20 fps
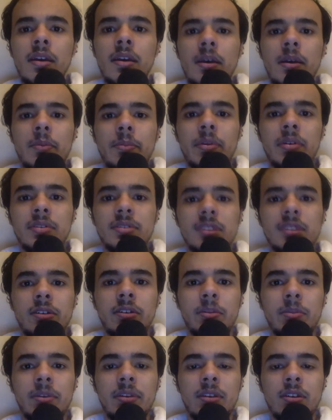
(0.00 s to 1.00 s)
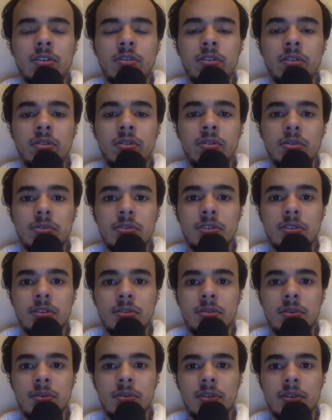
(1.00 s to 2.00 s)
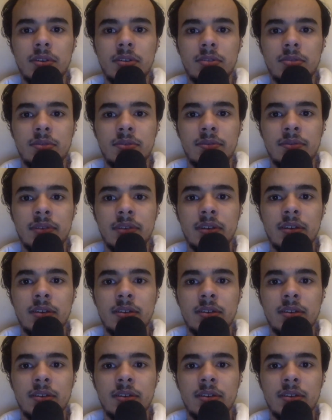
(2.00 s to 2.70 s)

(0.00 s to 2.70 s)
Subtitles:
Barcelona beat Logroño 2-0 thanks to a Vicky